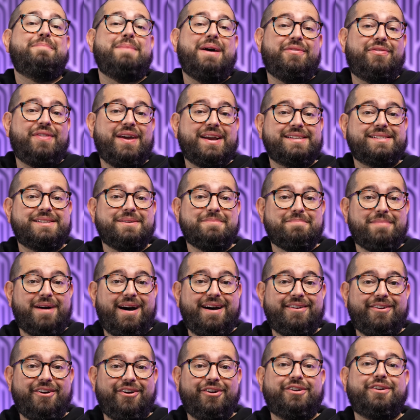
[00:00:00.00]
My thanks to
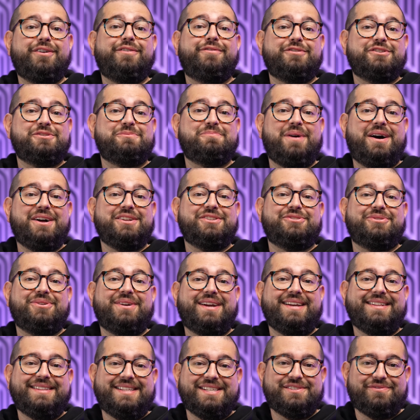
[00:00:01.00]
Monarch for
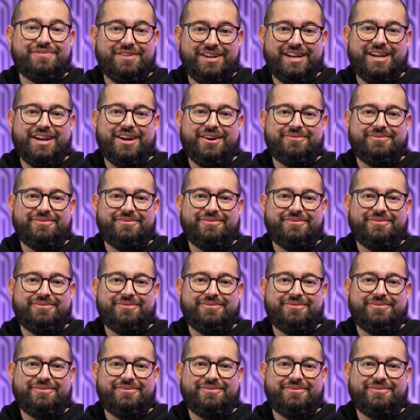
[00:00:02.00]
sponsoring this video.